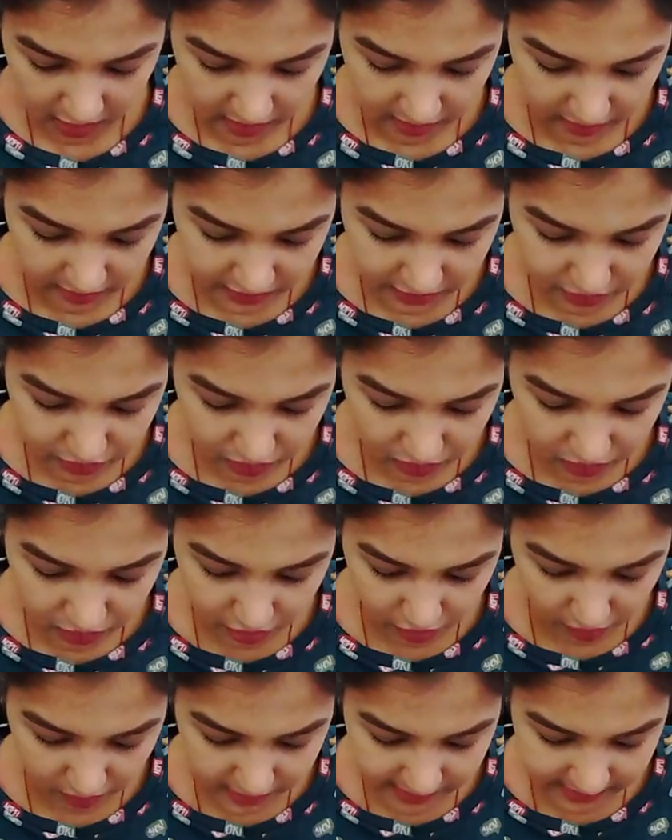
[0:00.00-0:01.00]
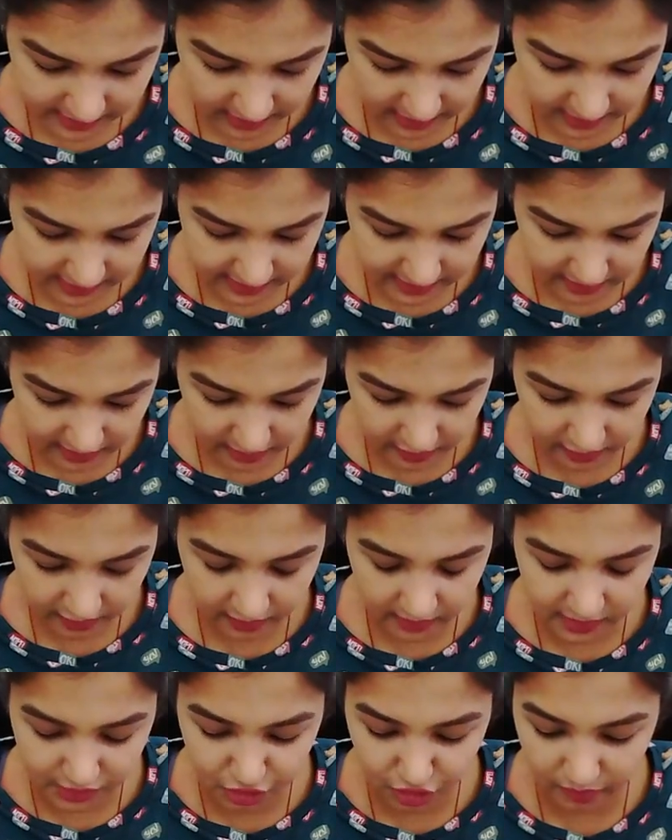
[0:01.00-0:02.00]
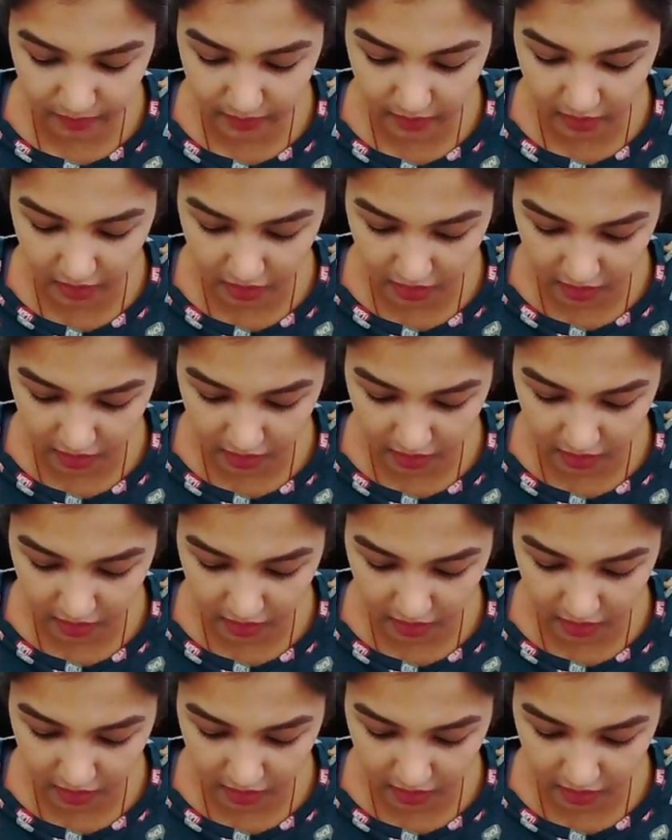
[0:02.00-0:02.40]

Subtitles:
There's two Taurus cards here, the